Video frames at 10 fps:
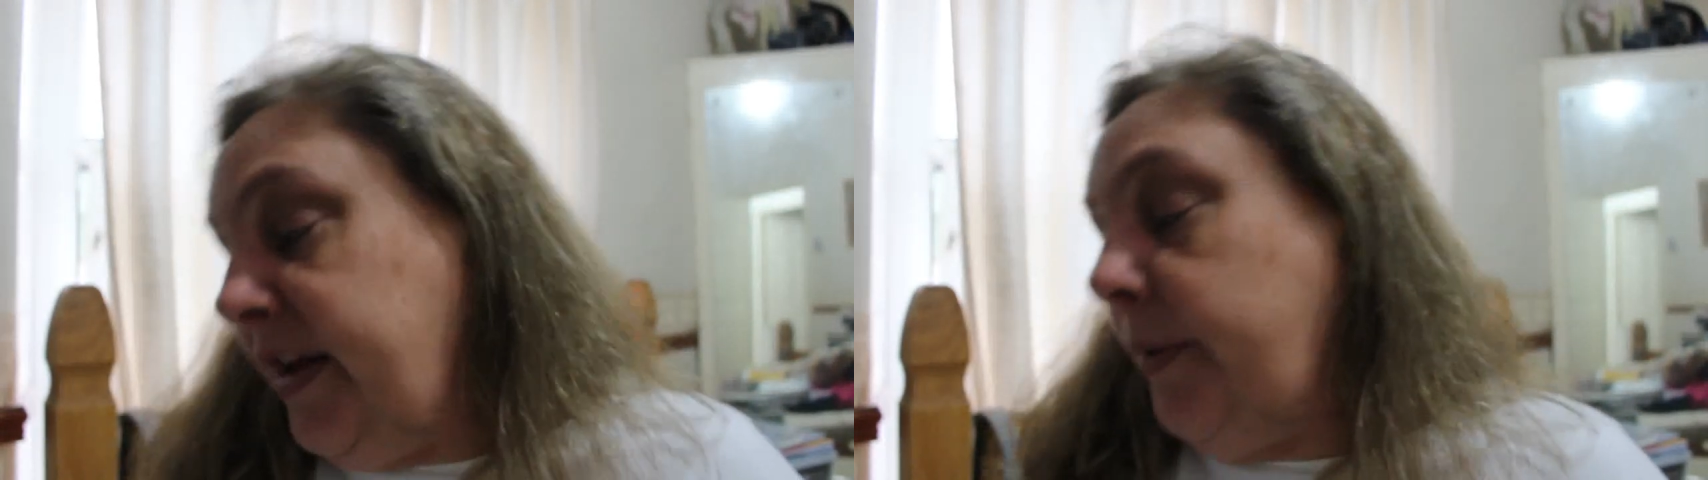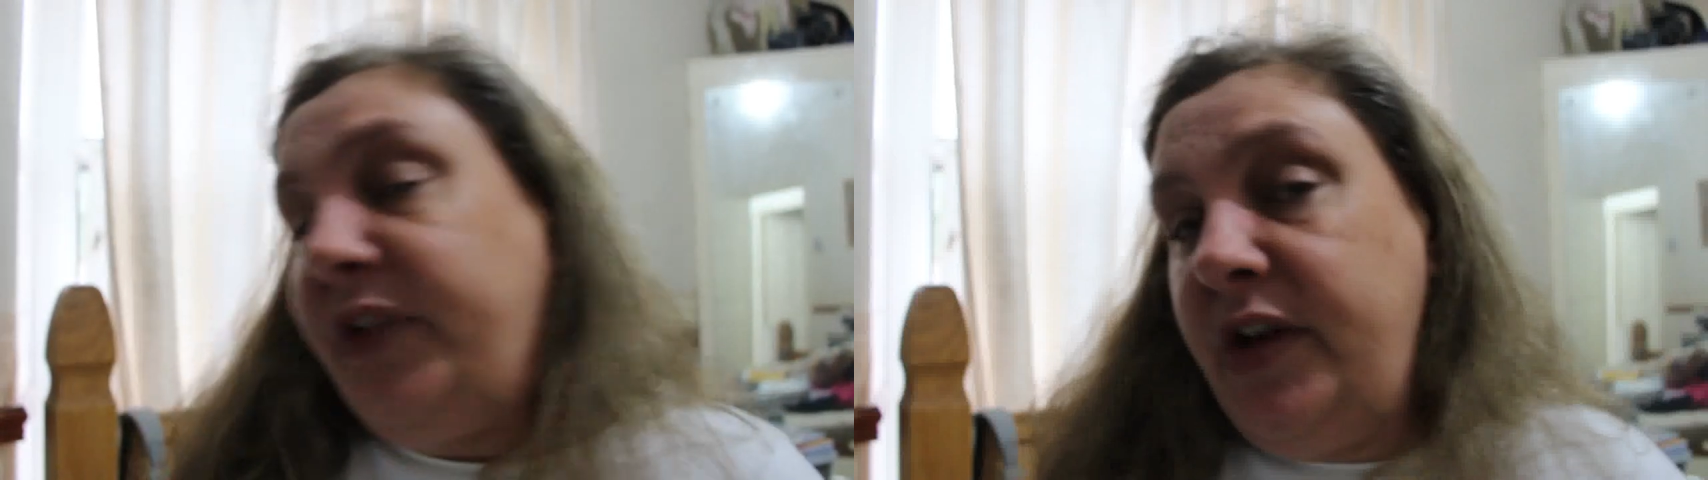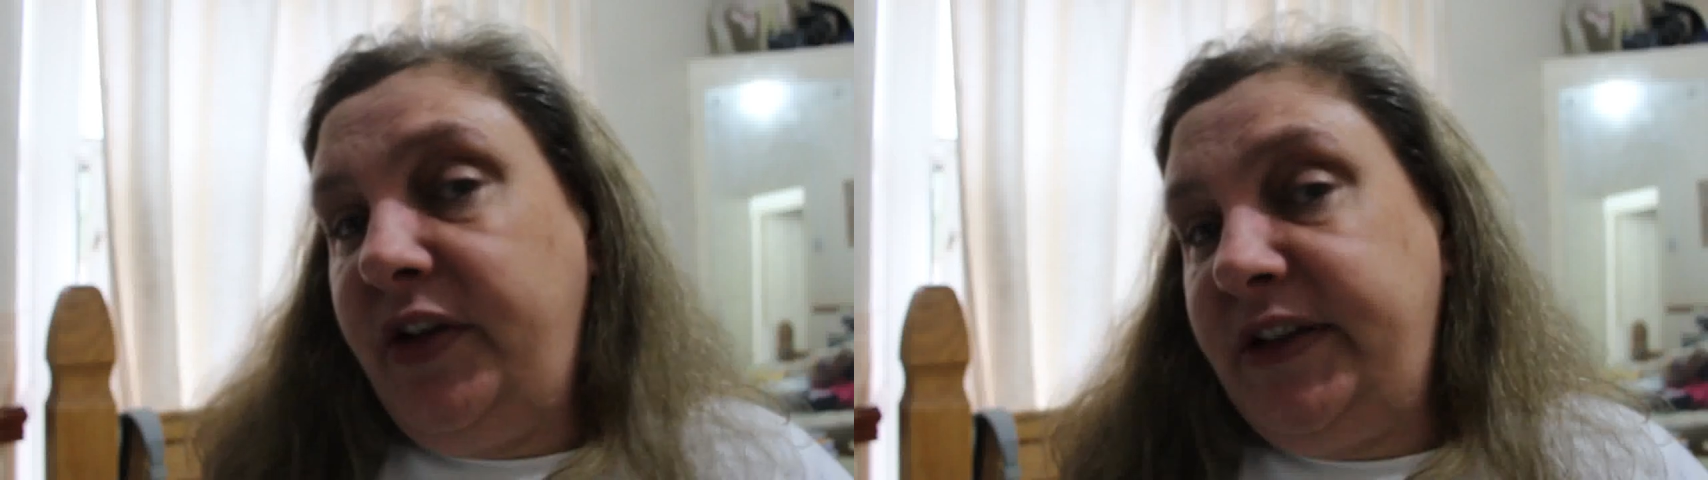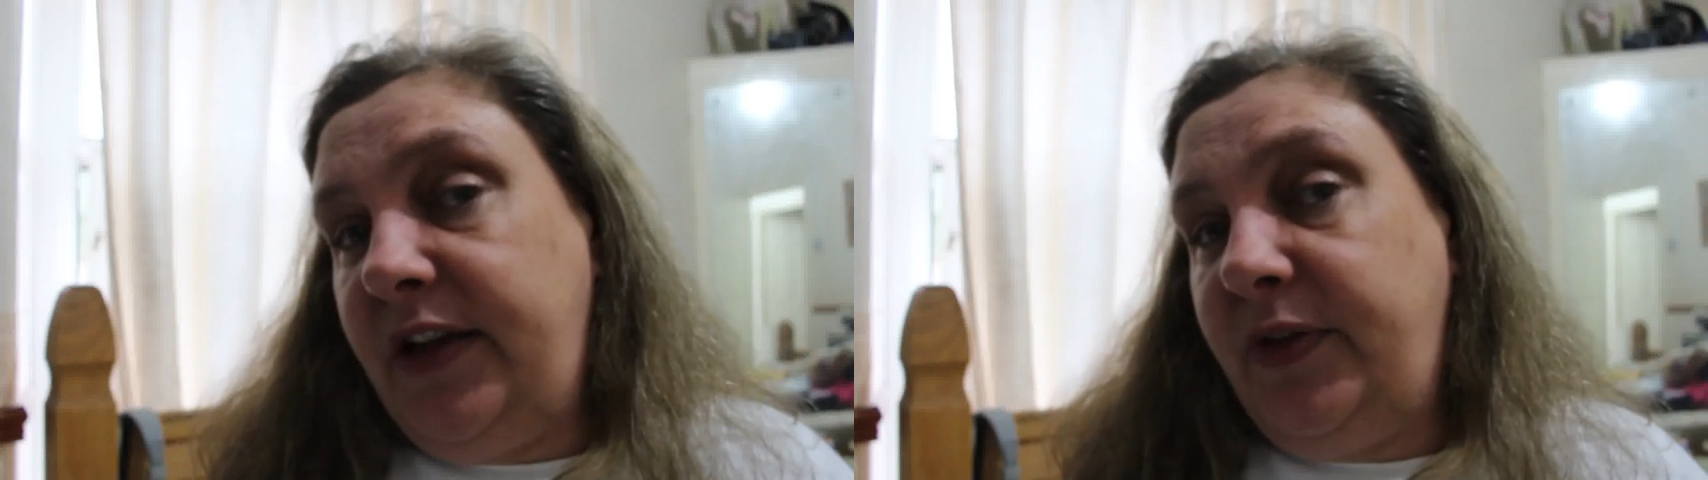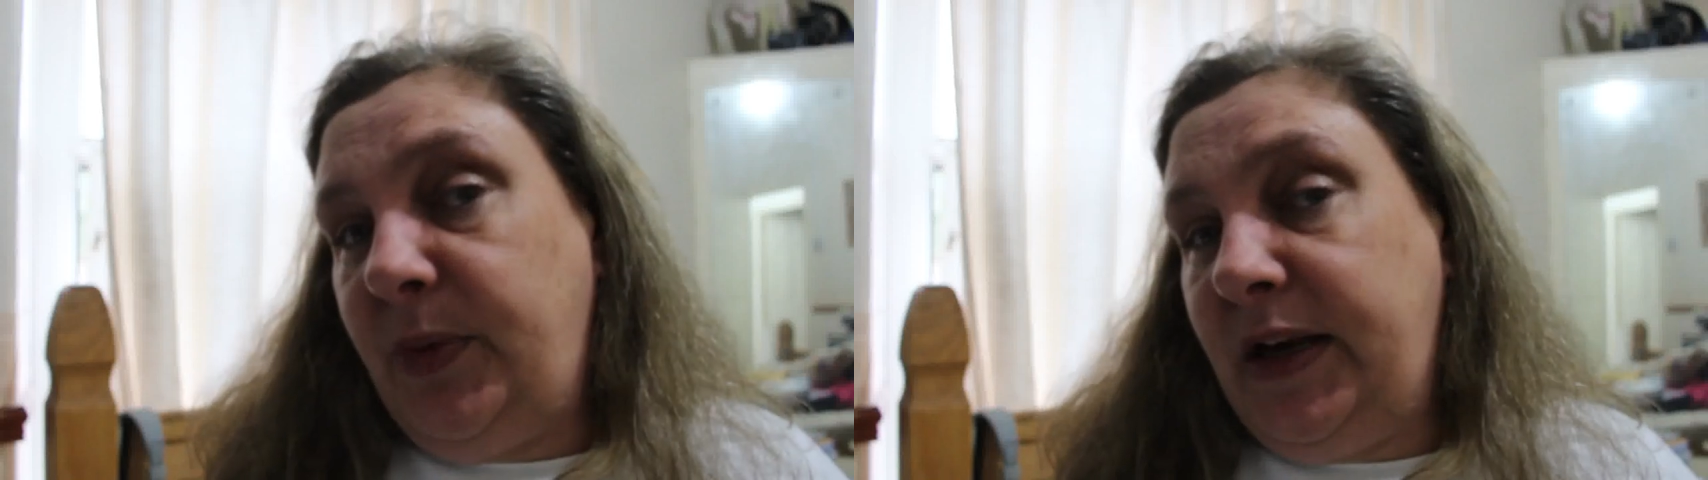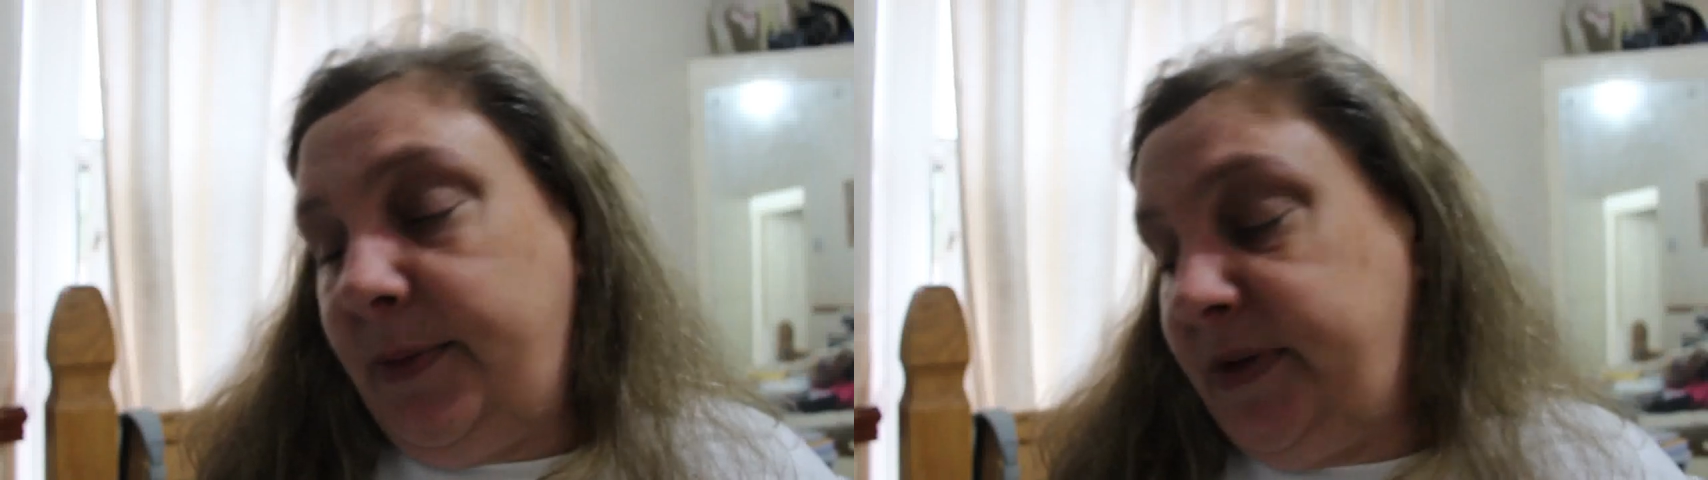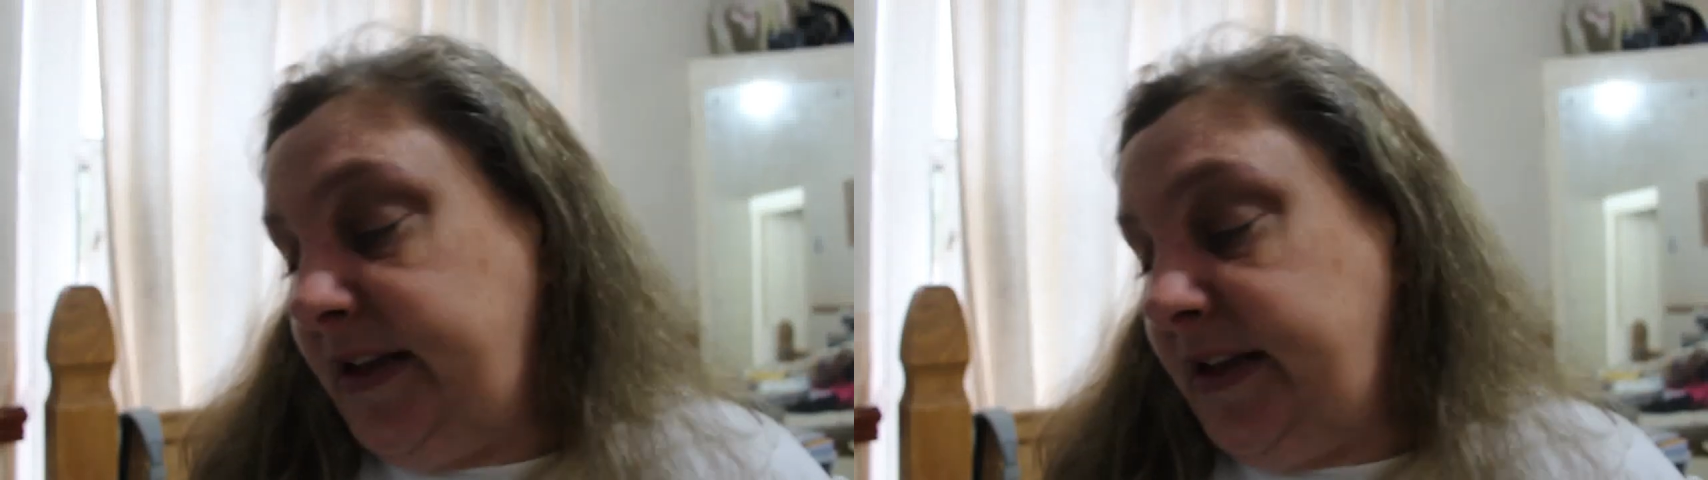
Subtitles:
That was another David Williams.